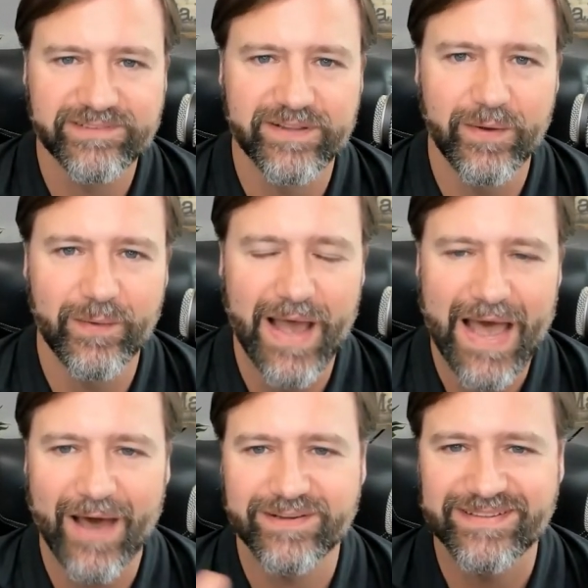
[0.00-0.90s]
So
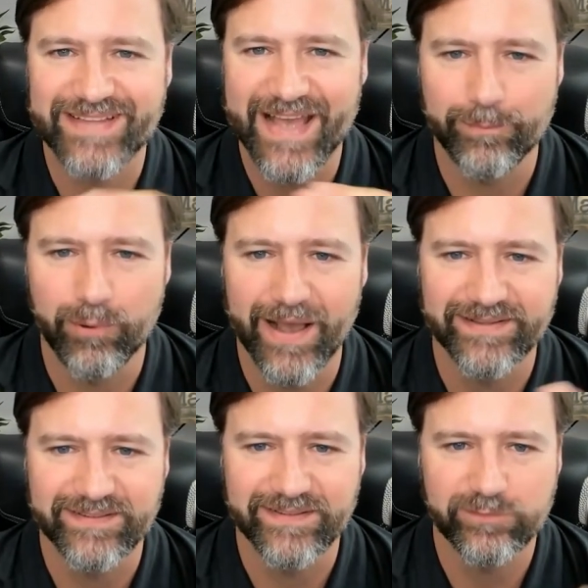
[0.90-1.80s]
how does that
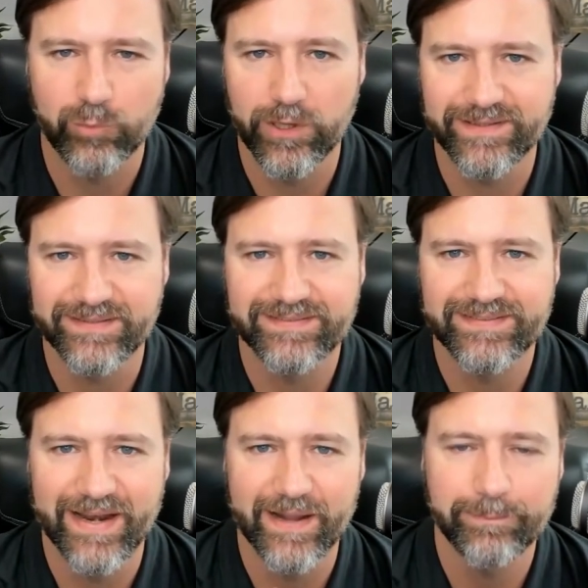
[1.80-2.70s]
process work to
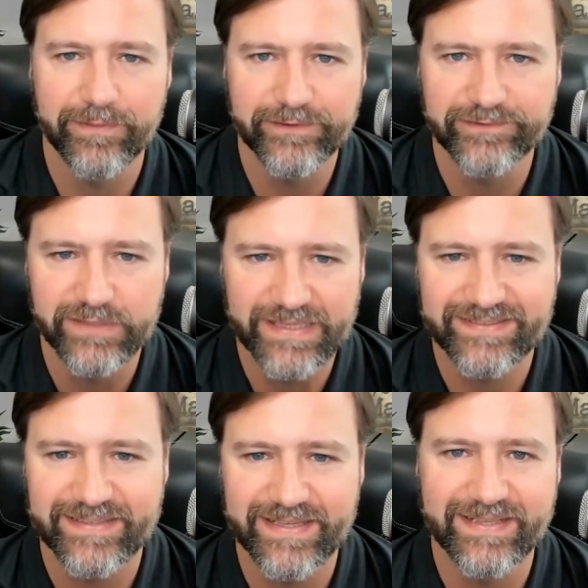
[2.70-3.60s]
set up those
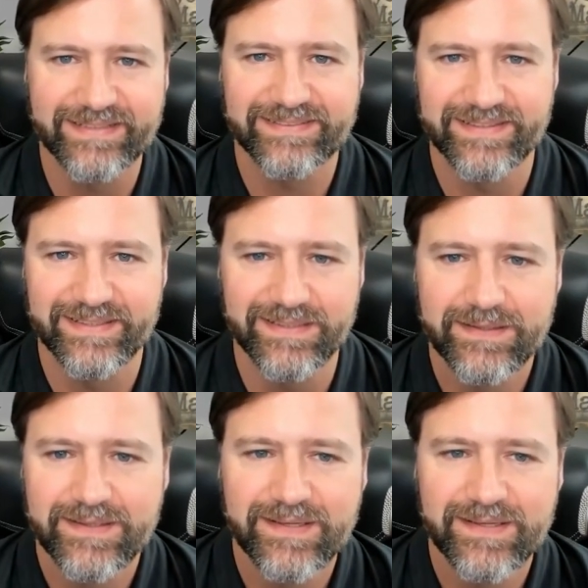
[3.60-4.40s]
listings and